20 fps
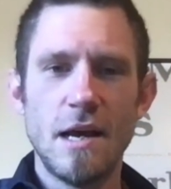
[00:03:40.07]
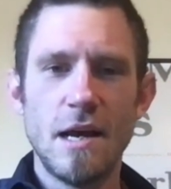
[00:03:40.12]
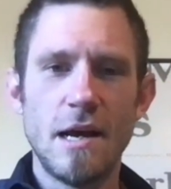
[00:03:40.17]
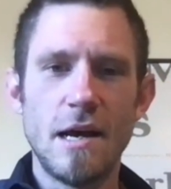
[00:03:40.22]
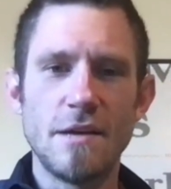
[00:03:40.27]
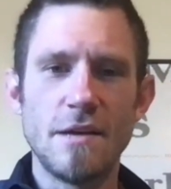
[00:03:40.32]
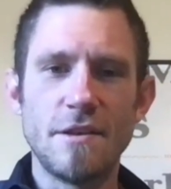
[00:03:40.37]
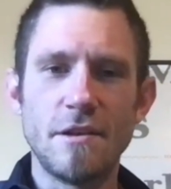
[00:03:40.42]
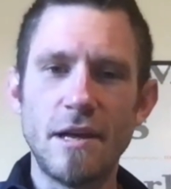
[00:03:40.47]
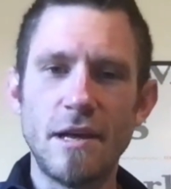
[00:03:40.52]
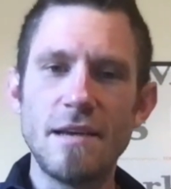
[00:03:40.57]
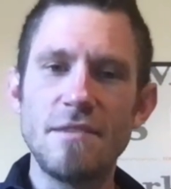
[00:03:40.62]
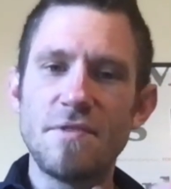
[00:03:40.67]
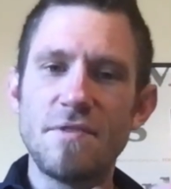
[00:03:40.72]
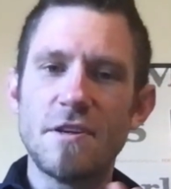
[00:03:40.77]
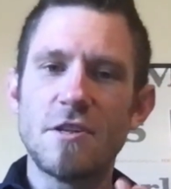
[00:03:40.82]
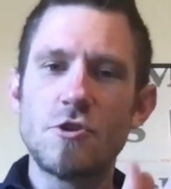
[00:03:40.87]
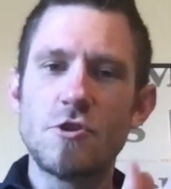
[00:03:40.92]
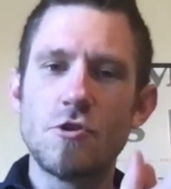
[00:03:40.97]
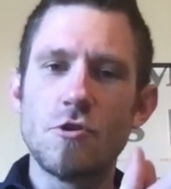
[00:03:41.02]
The light
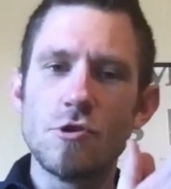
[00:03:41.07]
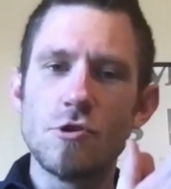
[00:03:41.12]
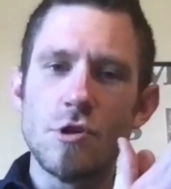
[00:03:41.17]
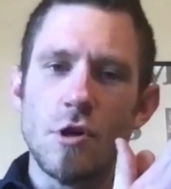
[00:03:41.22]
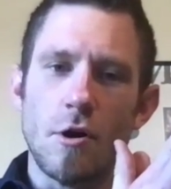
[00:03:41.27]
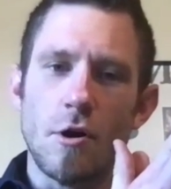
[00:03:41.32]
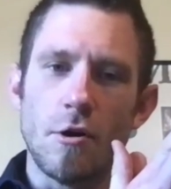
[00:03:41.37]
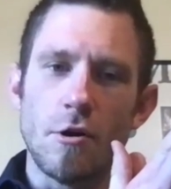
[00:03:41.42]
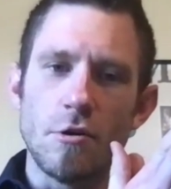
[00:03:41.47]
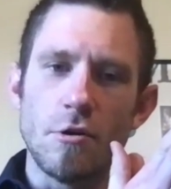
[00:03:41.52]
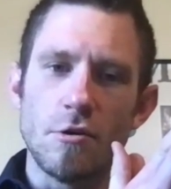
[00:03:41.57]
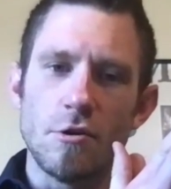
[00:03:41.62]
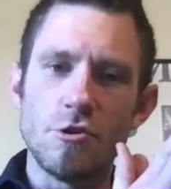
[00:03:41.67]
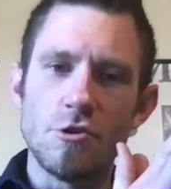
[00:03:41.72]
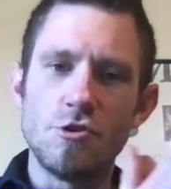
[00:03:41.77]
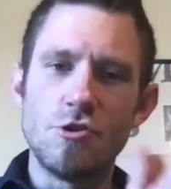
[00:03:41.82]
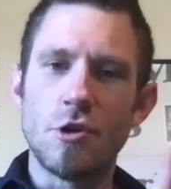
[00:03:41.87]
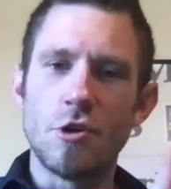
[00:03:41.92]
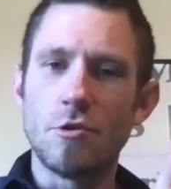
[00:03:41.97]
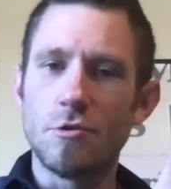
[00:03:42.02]
fixtures are
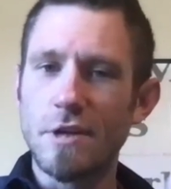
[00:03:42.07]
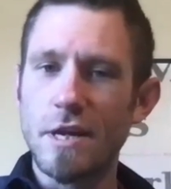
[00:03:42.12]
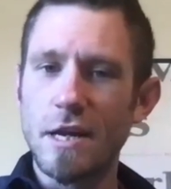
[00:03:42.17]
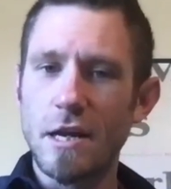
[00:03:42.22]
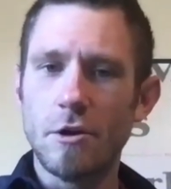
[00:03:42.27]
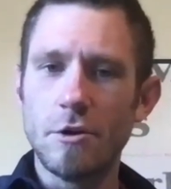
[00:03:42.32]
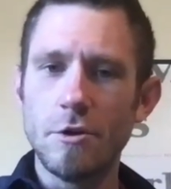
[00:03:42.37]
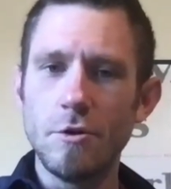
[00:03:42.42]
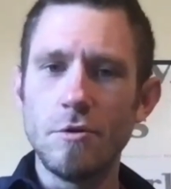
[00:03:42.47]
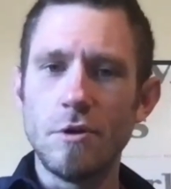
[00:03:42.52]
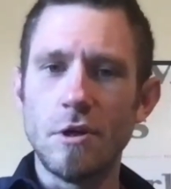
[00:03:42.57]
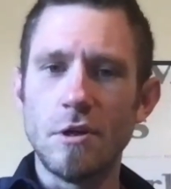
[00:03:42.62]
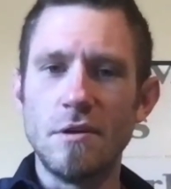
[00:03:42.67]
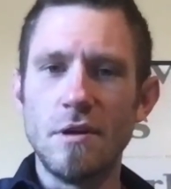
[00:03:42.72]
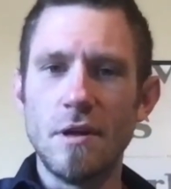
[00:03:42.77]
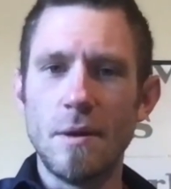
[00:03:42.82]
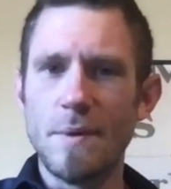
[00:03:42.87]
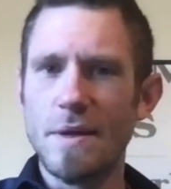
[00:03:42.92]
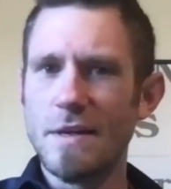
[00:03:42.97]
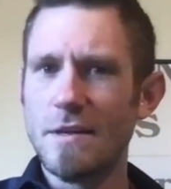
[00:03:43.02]
generally
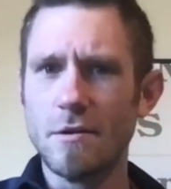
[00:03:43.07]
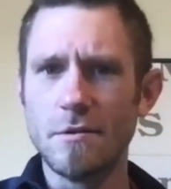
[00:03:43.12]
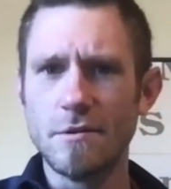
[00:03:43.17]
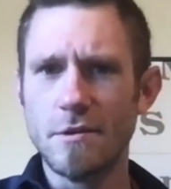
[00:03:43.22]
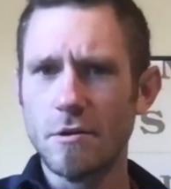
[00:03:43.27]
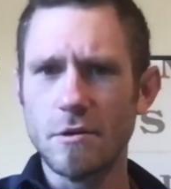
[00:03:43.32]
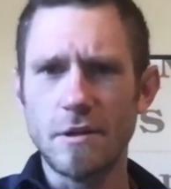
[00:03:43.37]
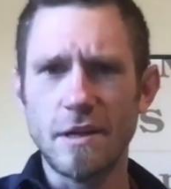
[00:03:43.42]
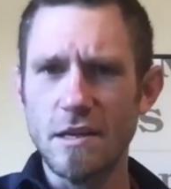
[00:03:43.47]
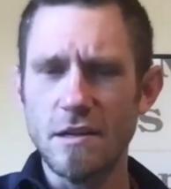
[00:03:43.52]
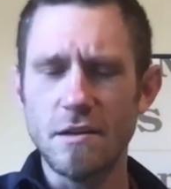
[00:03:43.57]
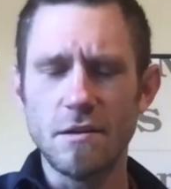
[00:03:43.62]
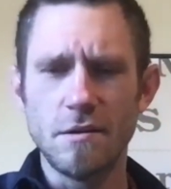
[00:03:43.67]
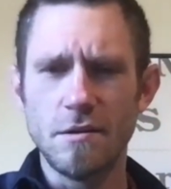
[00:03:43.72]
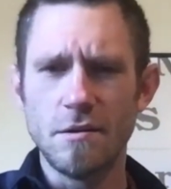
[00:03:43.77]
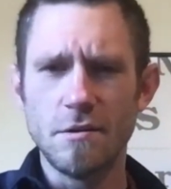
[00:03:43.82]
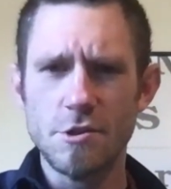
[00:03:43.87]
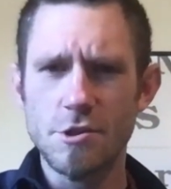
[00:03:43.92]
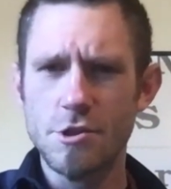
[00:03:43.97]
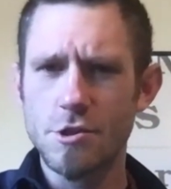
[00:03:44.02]
included. I mean, they're like
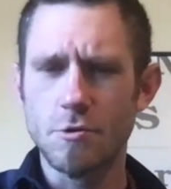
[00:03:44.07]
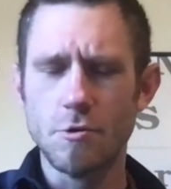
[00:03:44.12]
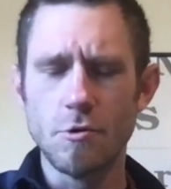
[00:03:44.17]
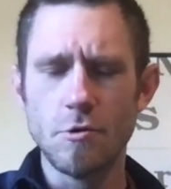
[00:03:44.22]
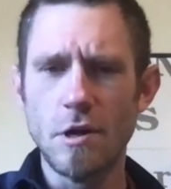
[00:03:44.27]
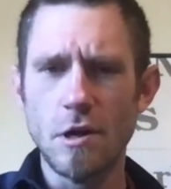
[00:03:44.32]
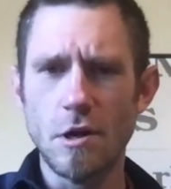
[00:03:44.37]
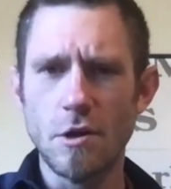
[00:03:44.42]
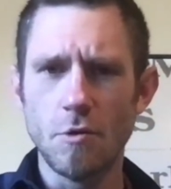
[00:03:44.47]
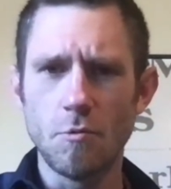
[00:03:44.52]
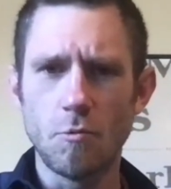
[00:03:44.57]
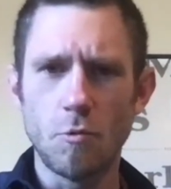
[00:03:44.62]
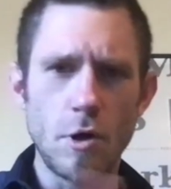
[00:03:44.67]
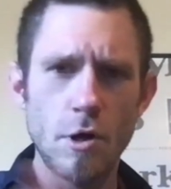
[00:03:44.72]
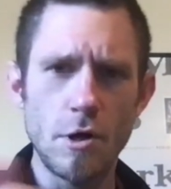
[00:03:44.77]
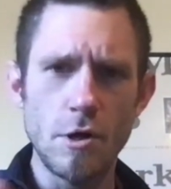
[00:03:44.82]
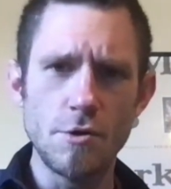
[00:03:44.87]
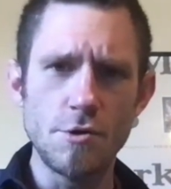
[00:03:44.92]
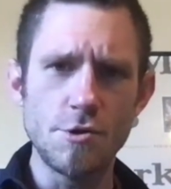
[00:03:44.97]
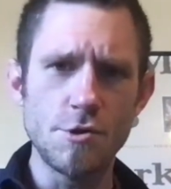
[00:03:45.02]
screwed into the
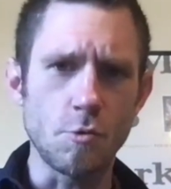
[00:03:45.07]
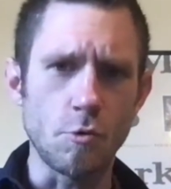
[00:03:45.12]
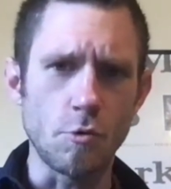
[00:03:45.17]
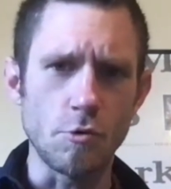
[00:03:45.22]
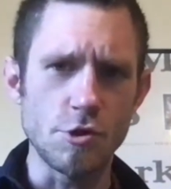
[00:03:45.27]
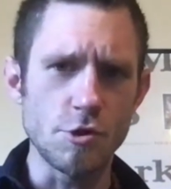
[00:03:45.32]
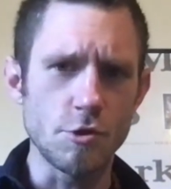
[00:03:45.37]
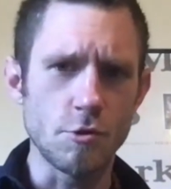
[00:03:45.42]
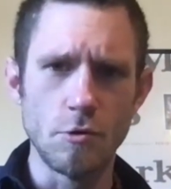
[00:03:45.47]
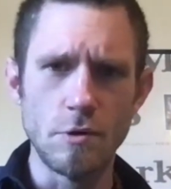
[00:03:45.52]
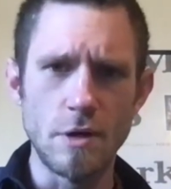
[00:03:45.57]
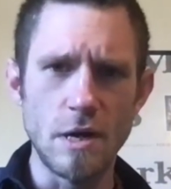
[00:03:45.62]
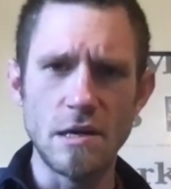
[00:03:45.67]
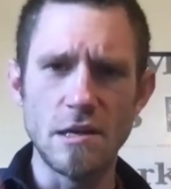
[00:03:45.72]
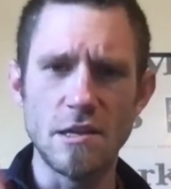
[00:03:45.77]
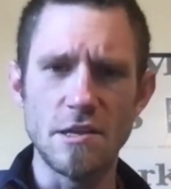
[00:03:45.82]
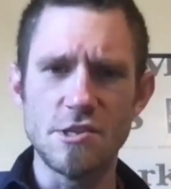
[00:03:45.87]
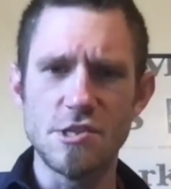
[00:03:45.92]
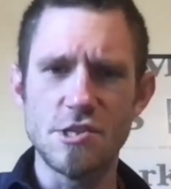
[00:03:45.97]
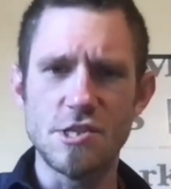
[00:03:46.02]
walls or screwed
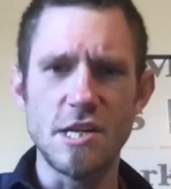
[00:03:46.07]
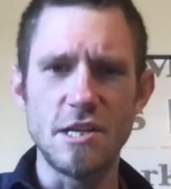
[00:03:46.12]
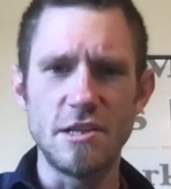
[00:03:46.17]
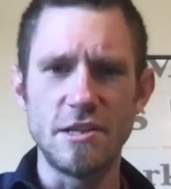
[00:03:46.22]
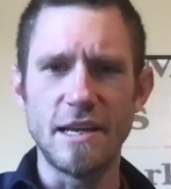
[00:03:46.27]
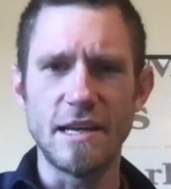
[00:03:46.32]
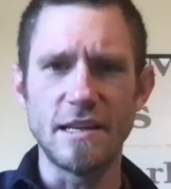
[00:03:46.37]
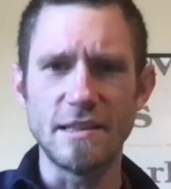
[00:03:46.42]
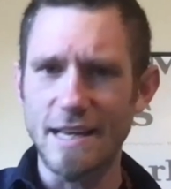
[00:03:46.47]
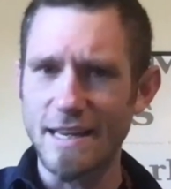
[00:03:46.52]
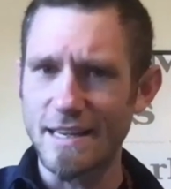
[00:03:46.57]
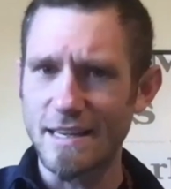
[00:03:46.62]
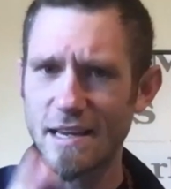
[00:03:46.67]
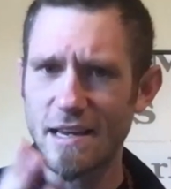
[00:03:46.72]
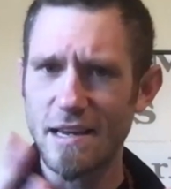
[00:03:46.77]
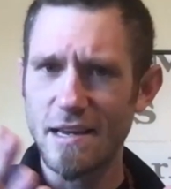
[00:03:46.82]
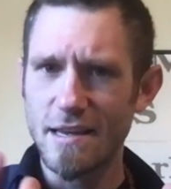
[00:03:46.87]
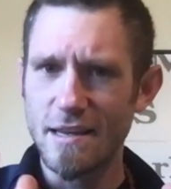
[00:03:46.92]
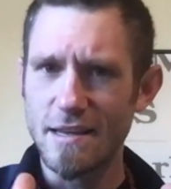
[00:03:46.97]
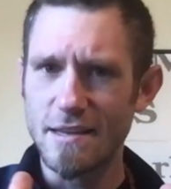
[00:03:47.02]
into the ceiling, like
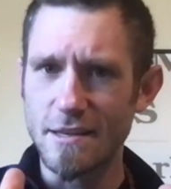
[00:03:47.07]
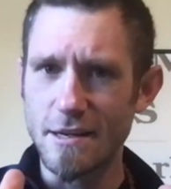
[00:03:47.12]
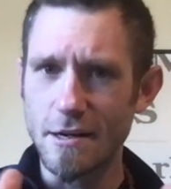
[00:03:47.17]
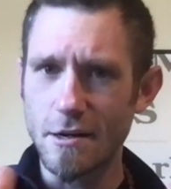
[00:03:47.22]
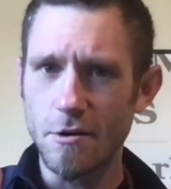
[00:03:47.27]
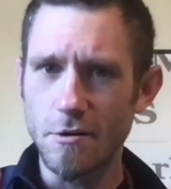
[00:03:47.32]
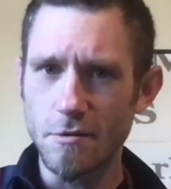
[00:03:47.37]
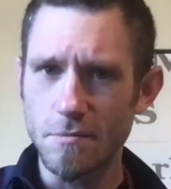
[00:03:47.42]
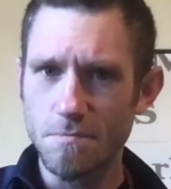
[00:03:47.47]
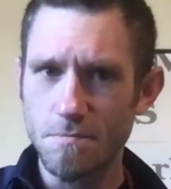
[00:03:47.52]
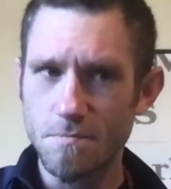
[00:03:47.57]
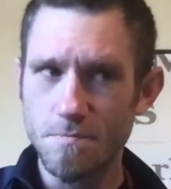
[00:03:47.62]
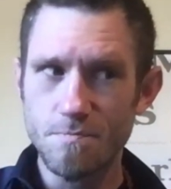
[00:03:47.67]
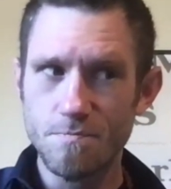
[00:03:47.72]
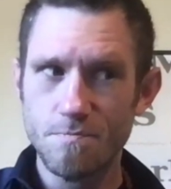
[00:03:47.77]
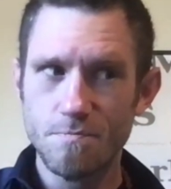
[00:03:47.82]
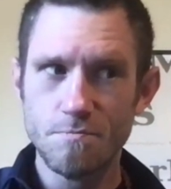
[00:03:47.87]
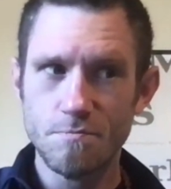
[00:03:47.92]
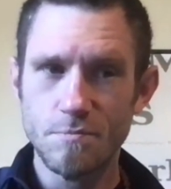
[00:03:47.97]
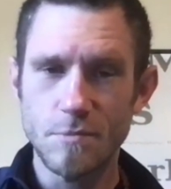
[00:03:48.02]
they're
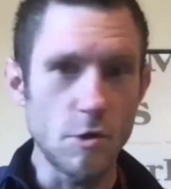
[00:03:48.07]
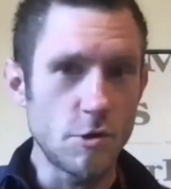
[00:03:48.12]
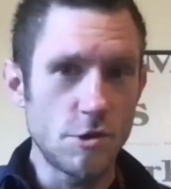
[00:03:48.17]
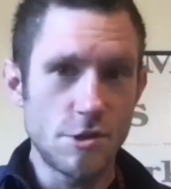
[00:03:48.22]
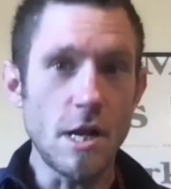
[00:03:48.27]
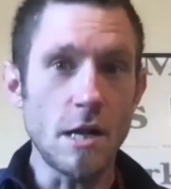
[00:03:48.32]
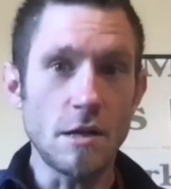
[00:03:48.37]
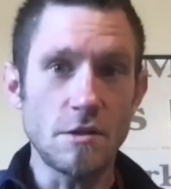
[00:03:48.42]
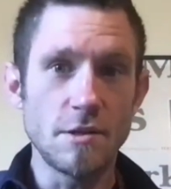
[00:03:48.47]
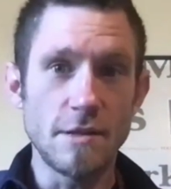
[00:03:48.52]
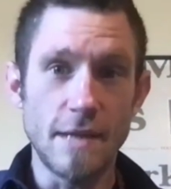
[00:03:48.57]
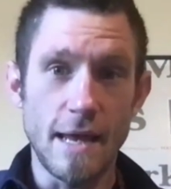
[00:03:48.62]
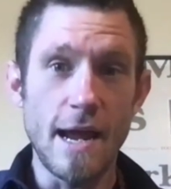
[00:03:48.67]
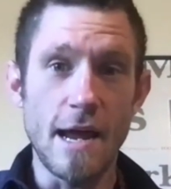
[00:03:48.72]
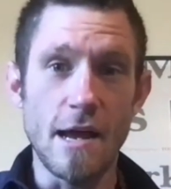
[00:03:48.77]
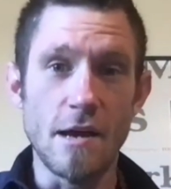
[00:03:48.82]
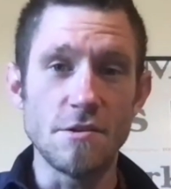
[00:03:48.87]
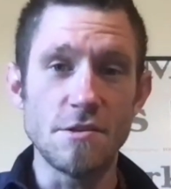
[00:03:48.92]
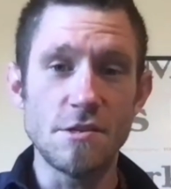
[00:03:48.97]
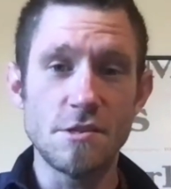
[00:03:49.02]
stuck to the
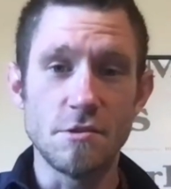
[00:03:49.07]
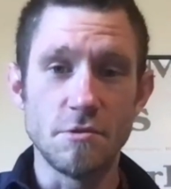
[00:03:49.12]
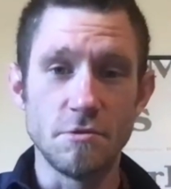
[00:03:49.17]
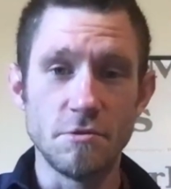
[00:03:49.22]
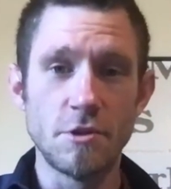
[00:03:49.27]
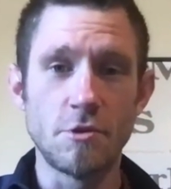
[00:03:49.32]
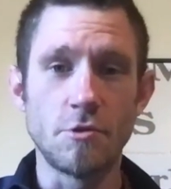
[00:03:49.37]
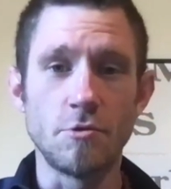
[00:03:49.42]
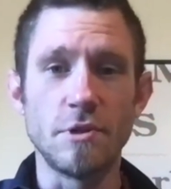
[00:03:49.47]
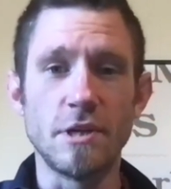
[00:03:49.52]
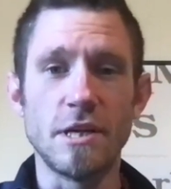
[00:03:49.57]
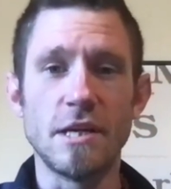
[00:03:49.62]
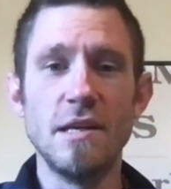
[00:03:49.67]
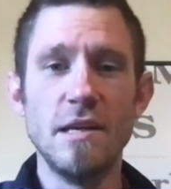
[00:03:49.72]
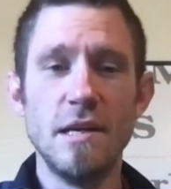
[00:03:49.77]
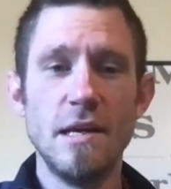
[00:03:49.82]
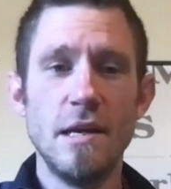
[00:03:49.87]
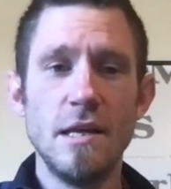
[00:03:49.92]
house, literally.